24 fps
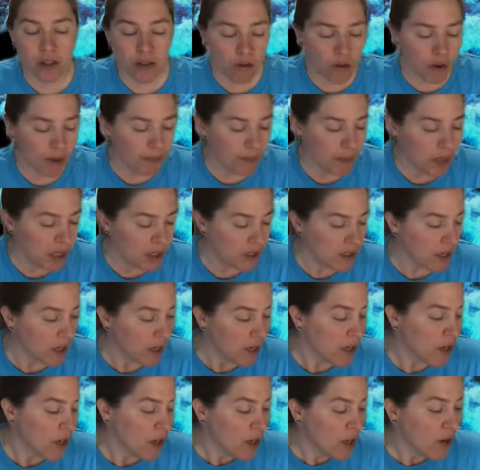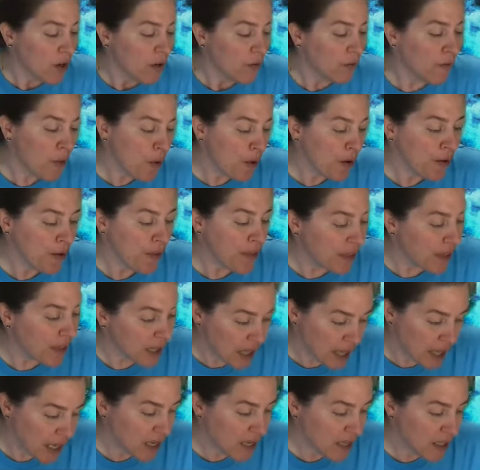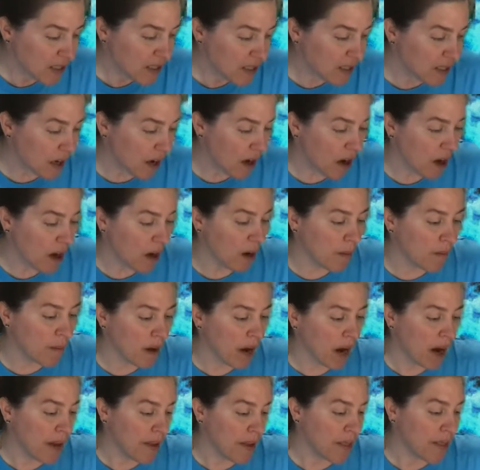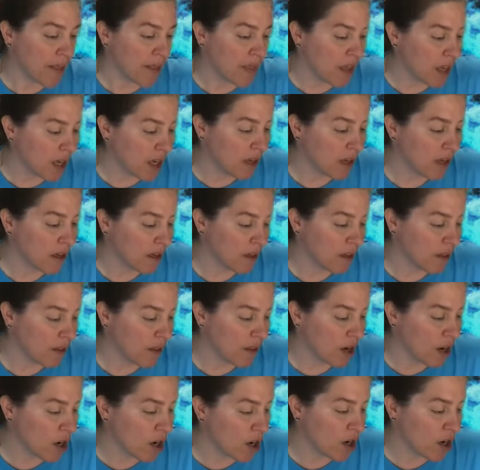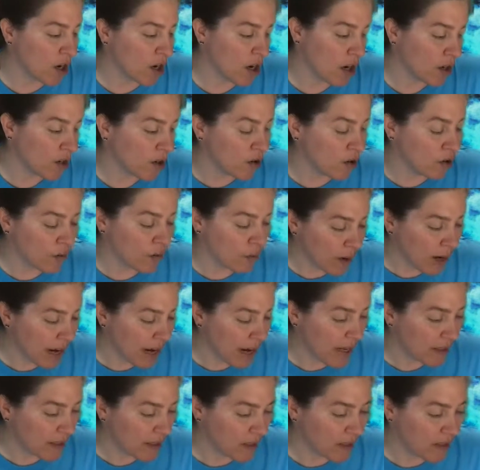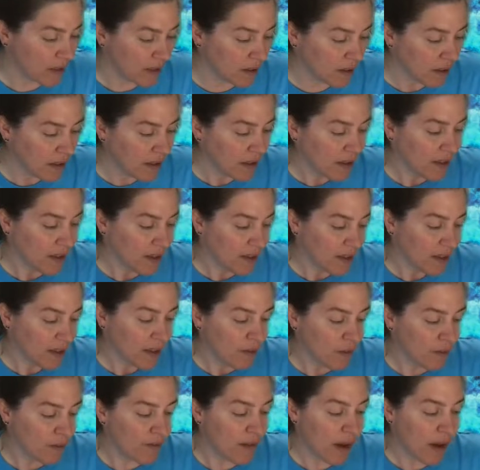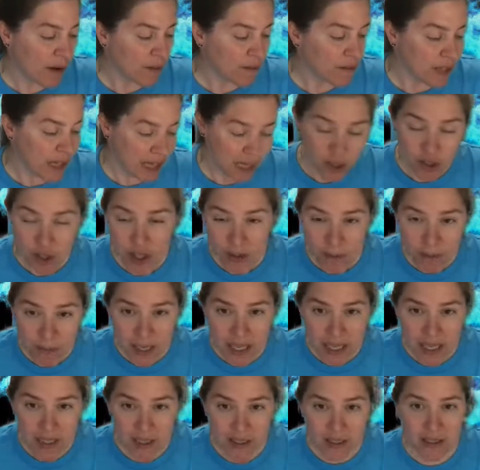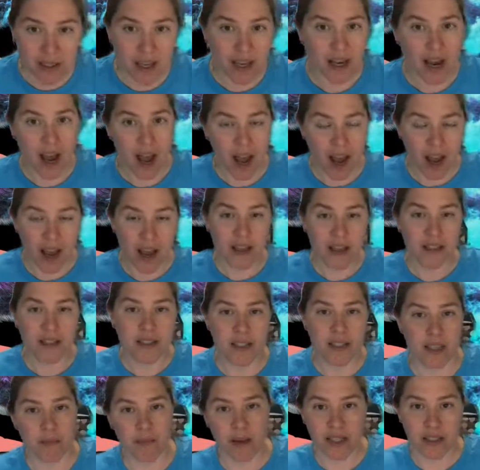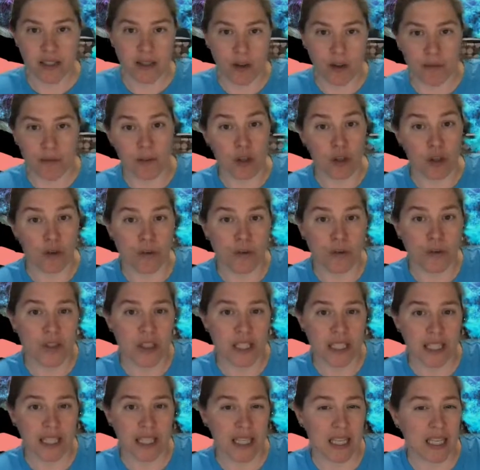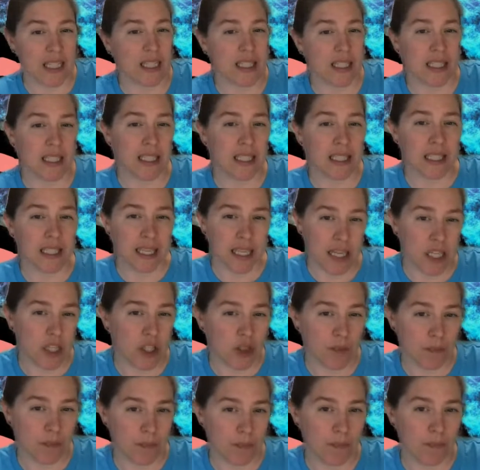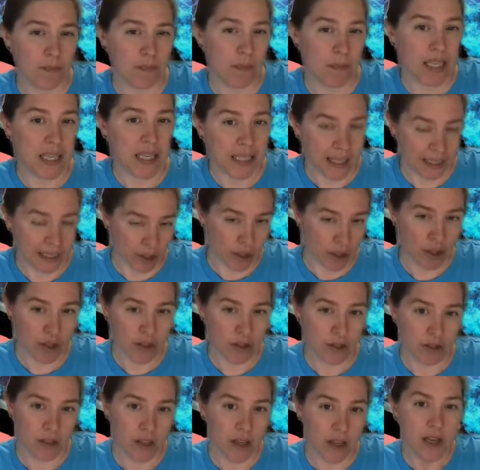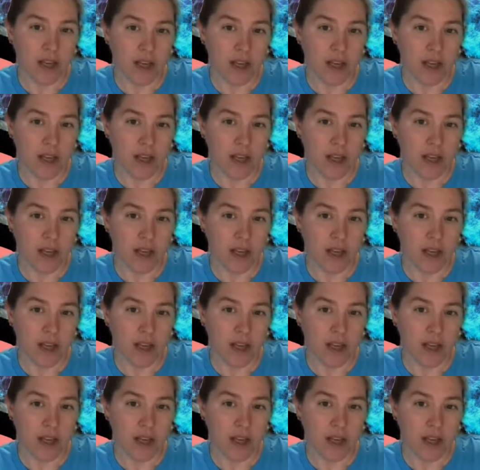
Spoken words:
equipment. For these, I think they're a great foundation piece. Like, I see myself using these to teach beginners